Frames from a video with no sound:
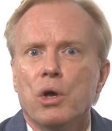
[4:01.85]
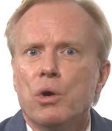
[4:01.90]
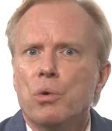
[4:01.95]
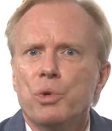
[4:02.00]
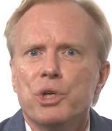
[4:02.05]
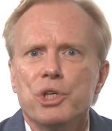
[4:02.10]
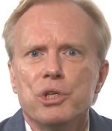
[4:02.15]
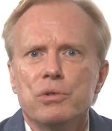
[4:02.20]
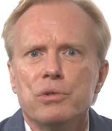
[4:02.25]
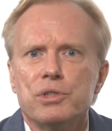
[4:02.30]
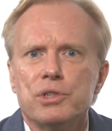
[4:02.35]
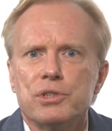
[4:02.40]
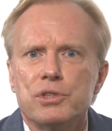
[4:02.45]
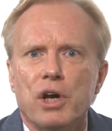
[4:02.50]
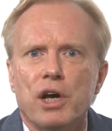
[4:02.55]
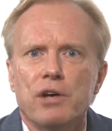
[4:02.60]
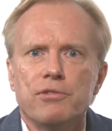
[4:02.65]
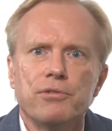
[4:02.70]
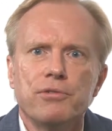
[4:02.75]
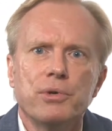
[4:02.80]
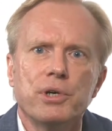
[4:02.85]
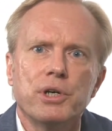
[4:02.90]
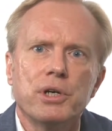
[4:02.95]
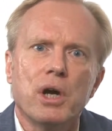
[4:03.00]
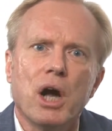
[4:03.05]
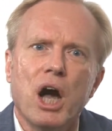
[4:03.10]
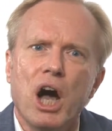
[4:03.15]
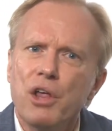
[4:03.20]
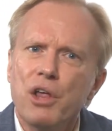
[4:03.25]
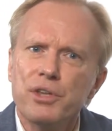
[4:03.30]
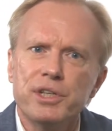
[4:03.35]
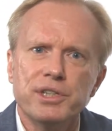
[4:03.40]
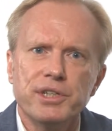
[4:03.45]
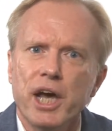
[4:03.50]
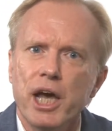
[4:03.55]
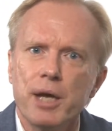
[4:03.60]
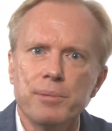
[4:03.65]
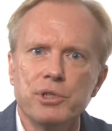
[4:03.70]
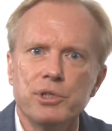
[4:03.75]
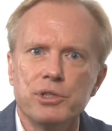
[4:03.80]
We use software all the
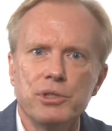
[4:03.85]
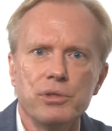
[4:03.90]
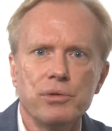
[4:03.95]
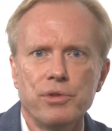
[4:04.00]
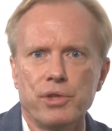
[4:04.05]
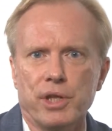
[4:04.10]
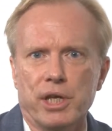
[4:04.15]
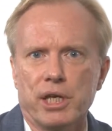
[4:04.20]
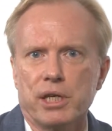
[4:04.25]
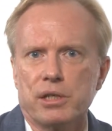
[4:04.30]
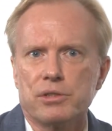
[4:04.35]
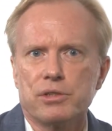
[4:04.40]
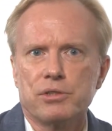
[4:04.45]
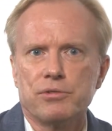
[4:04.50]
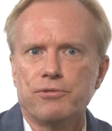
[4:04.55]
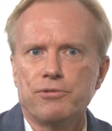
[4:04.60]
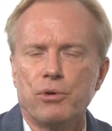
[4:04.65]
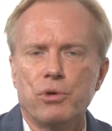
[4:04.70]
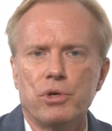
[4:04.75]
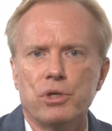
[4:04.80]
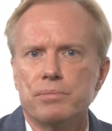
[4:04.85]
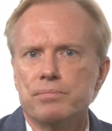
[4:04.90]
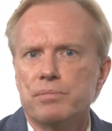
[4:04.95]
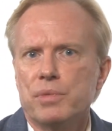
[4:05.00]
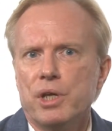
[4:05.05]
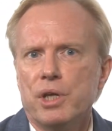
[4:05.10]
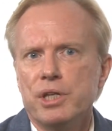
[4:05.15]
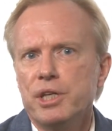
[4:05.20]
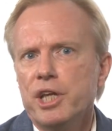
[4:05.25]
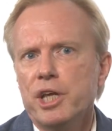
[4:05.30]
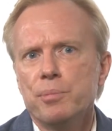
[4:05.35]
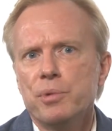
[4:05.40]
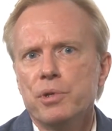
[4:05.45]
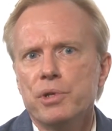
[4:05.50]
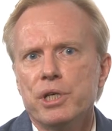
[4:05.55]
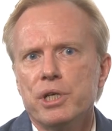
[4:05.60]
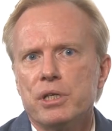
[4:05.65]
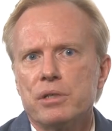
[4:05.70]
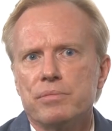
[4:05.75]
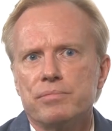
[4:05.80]
time to do things, for
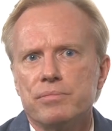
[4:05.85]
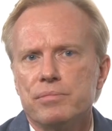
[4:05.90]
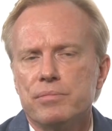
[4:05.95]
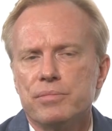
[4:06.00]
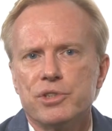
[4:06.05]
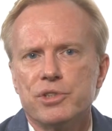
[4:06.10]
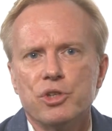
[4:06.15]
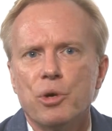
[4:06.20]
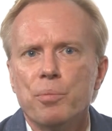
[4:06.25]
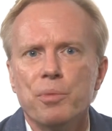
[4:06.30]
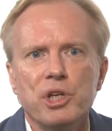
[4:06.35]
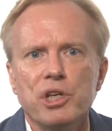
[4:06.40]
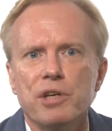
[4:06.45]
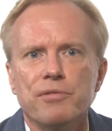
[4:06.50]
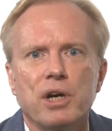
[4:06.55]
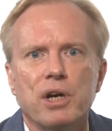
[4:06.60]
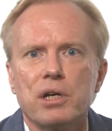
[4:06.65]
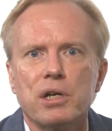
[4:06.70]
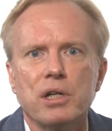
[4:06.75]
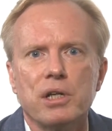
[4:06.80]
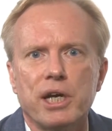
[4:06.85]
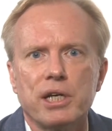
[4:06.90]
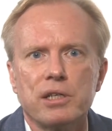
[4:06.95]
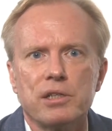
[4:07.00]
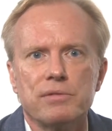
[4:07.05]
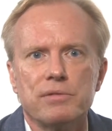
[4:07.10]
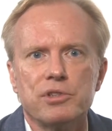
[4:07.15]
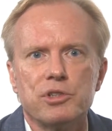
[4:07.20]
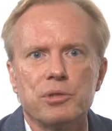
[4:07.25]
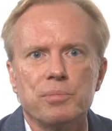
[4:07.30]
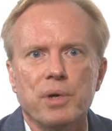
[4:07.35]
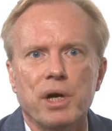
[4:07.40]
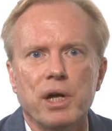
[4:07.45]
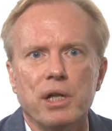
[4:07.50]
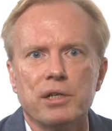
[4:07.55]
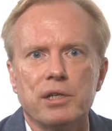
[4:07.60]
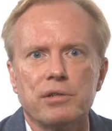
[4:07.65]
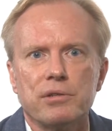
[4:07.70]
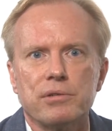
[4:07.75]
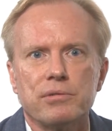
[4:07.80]
enabling so many of our collective
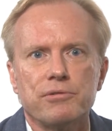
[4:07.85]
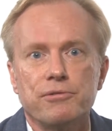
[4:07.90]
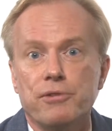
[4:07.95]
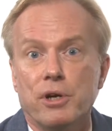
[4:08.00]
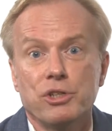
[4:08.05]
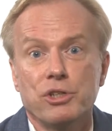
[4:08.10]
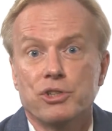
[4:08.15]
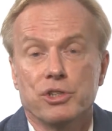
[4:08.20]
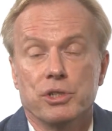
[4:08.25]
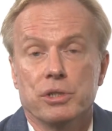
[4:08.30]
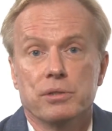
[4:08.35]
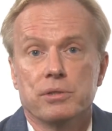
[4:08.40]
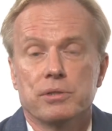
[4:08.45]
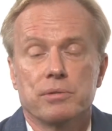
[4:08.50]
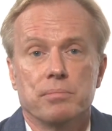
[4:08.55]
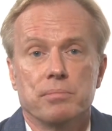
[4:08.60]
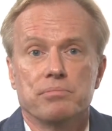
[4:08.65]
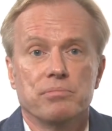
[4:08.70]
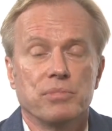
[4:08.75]
symbolic functions.